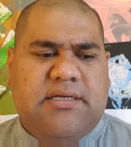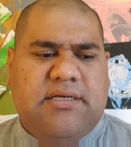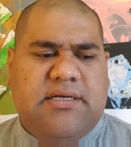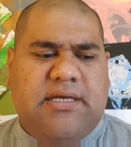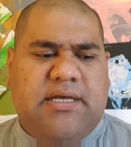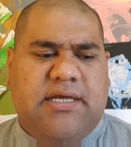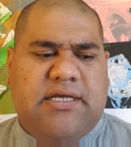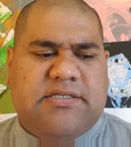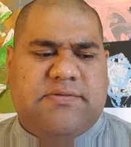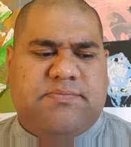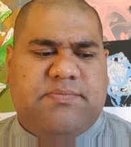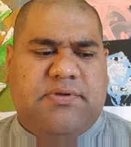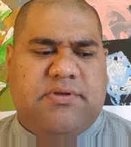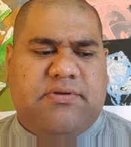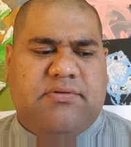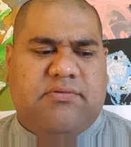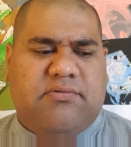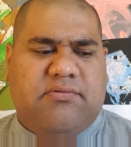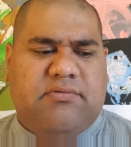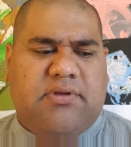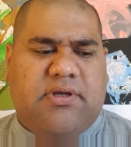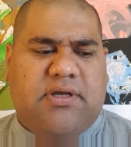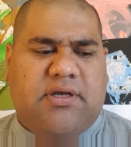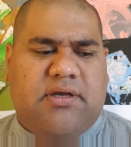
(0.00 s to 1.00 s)
Has
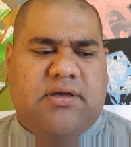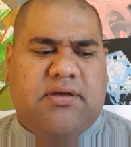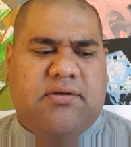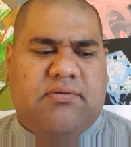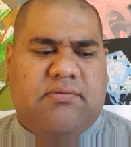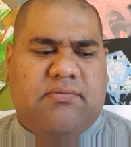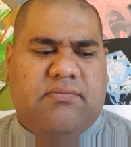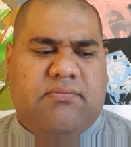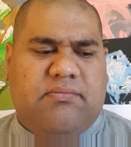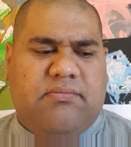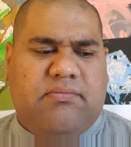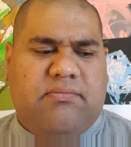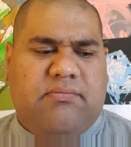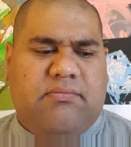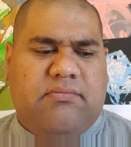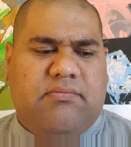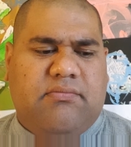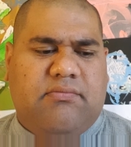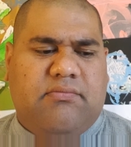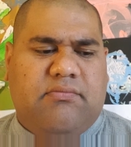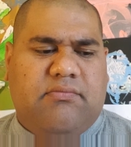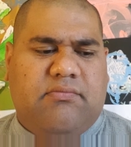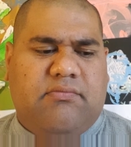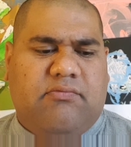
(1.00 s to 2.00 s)
been
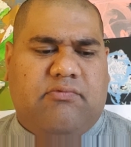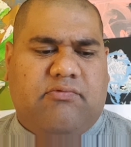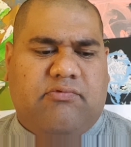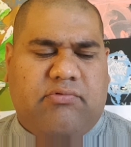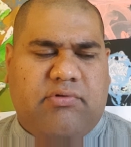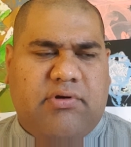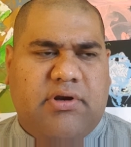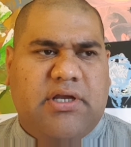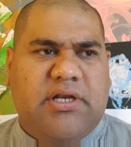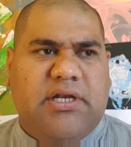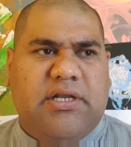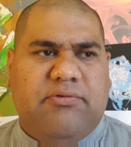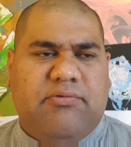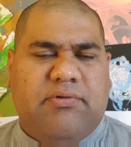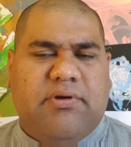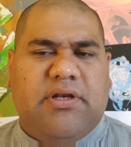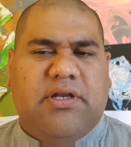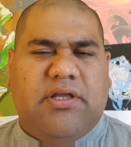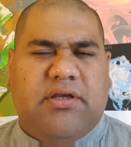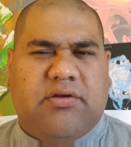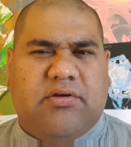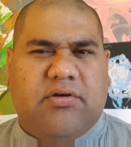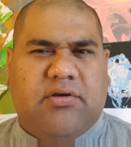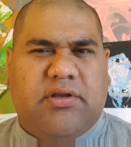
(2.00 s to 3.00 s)
really,
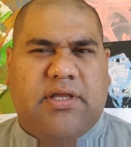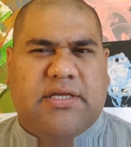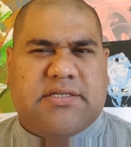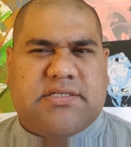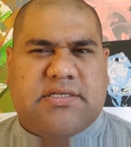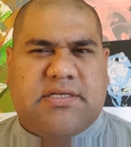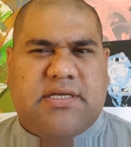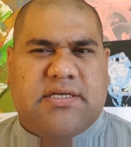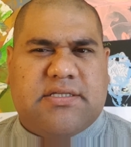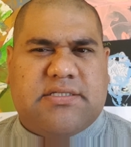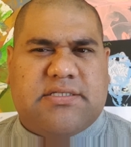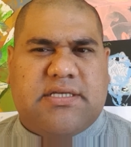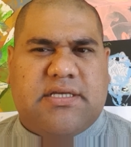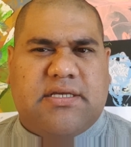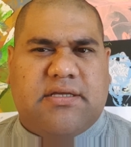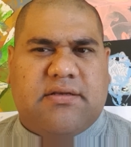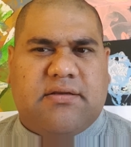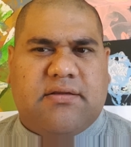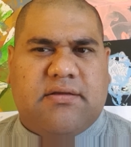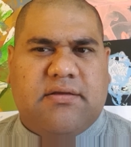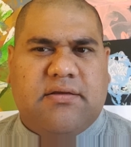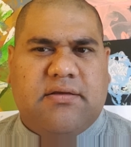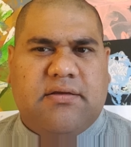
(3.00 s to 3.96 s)
really good as a year 10.